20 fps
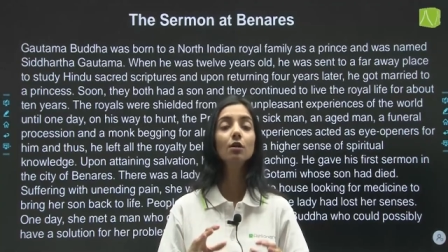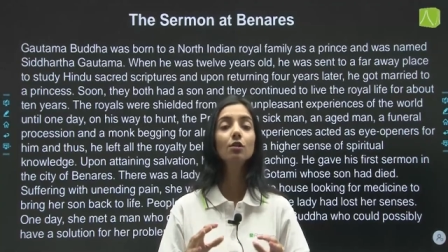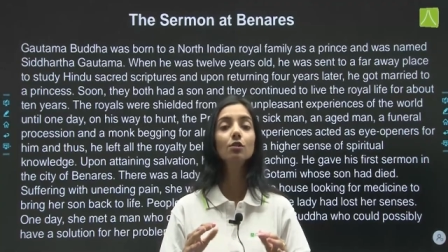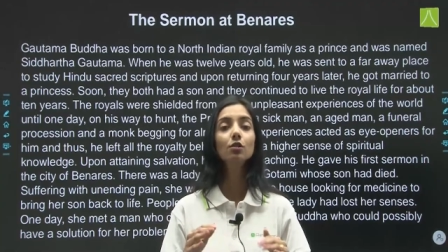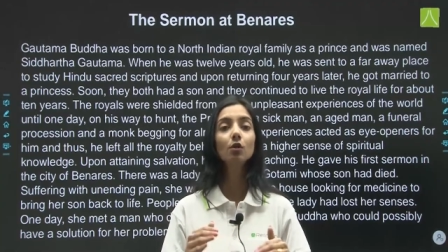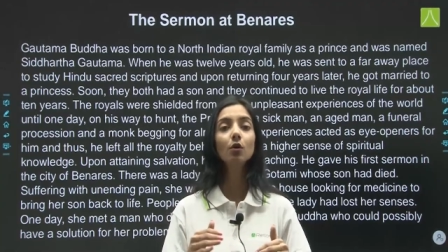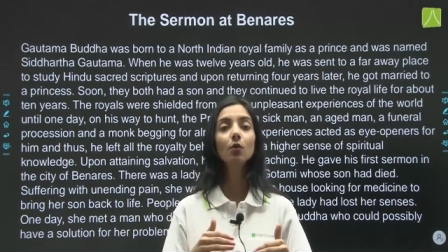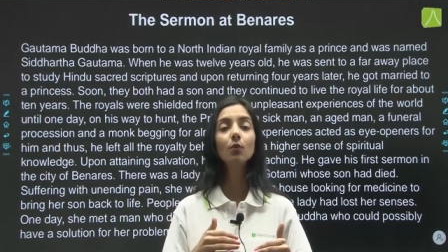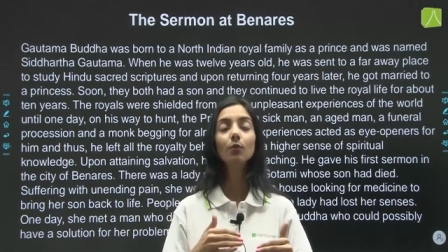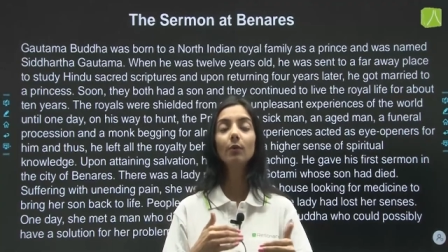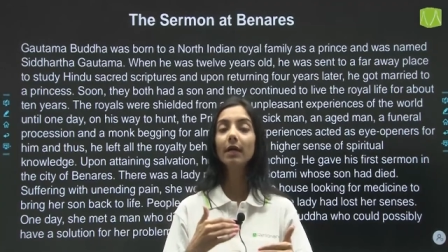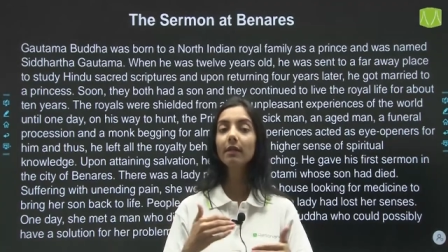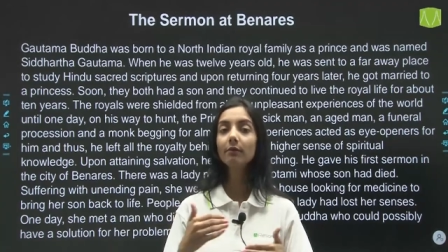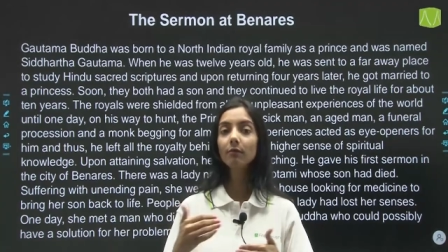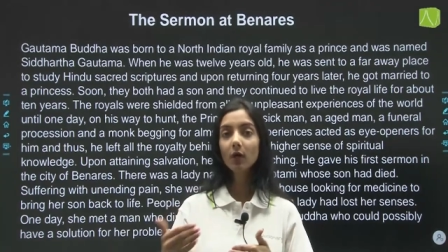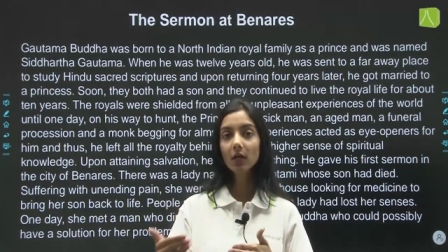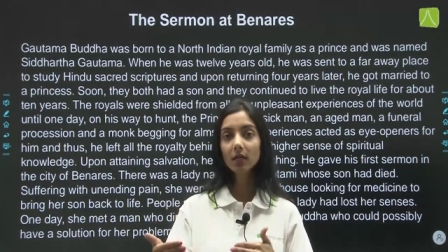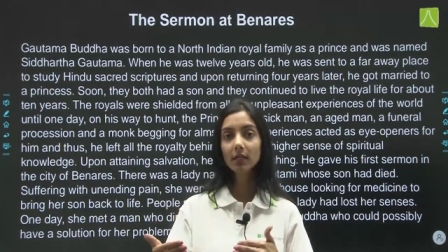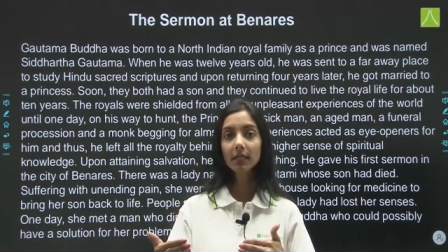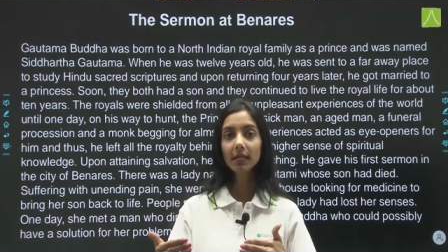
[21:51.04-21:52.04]
So
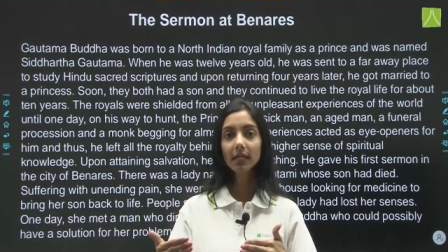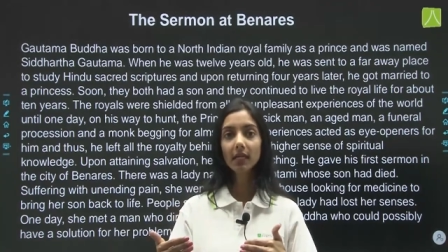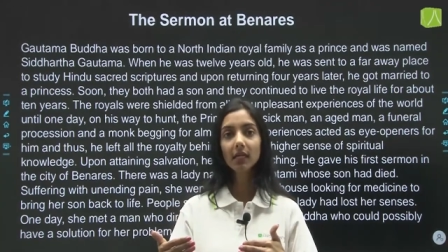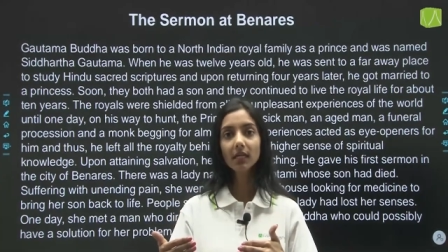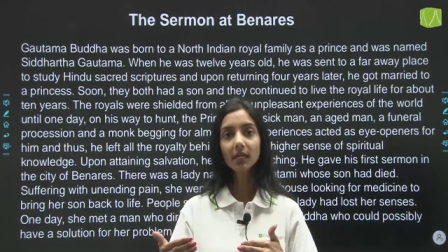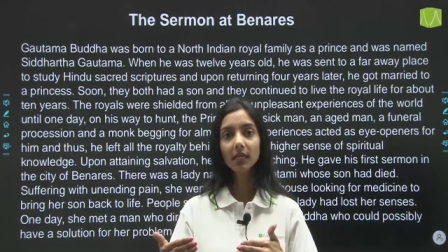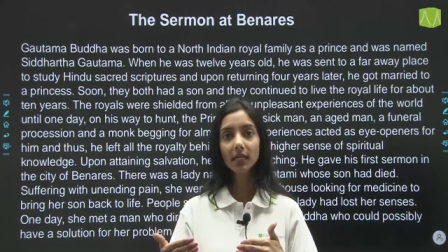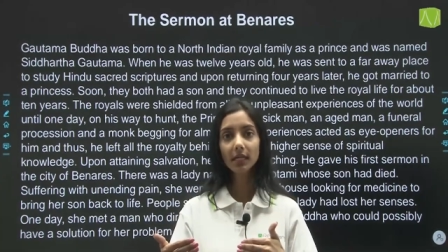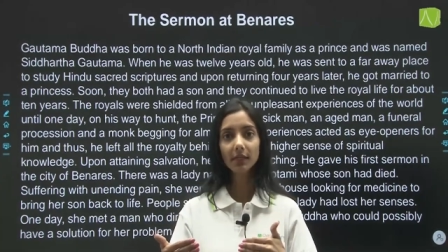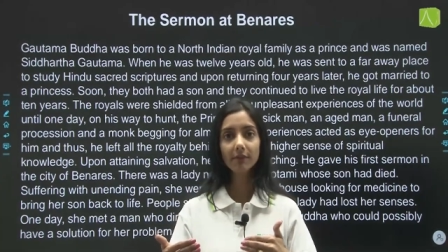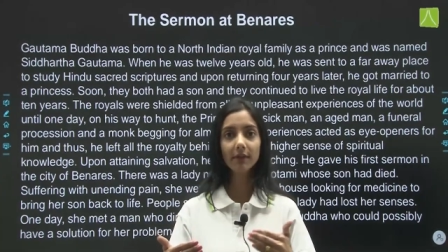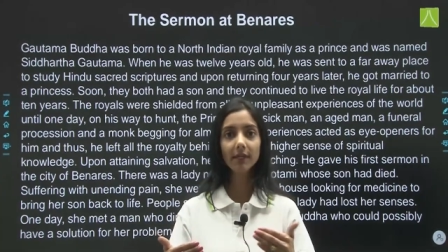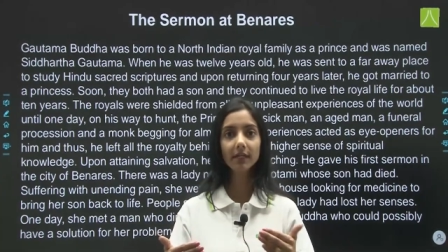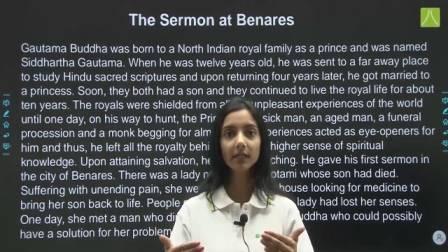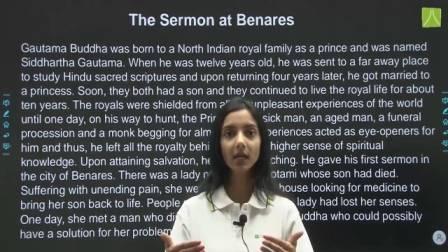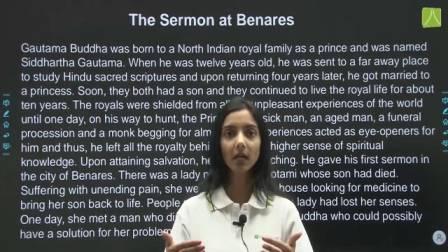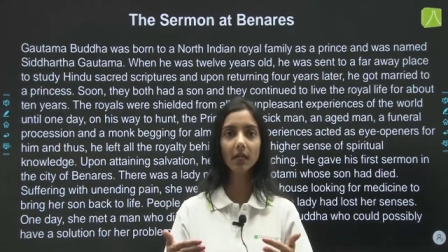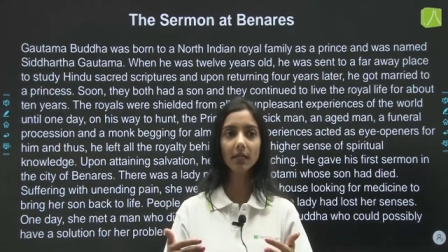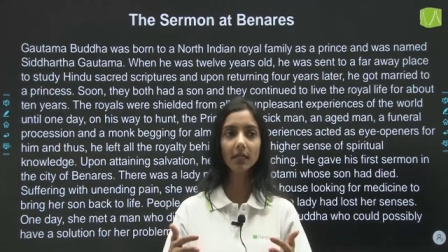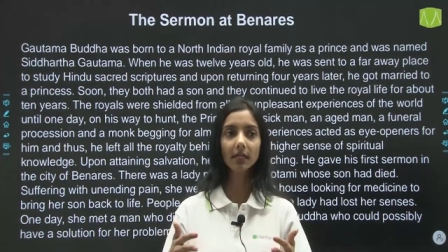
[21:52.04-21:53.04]
when one day he
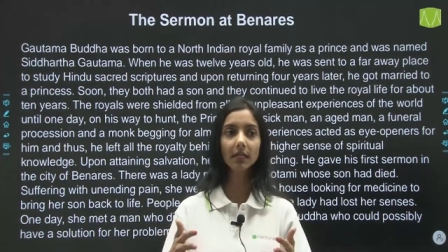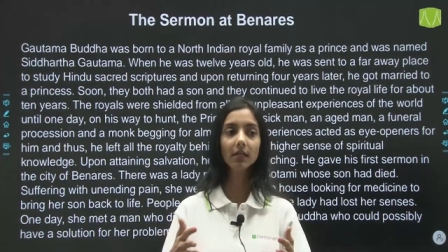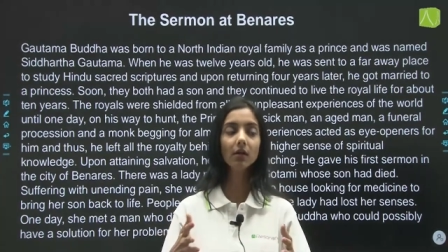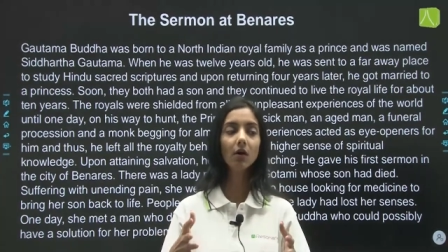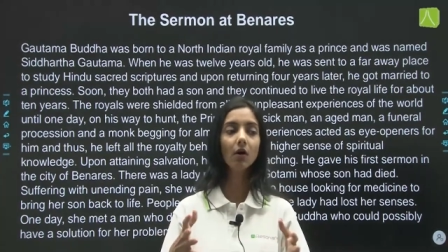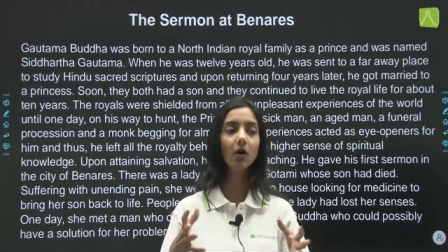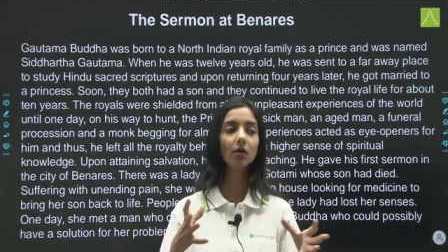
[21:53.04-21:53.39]
went hunting,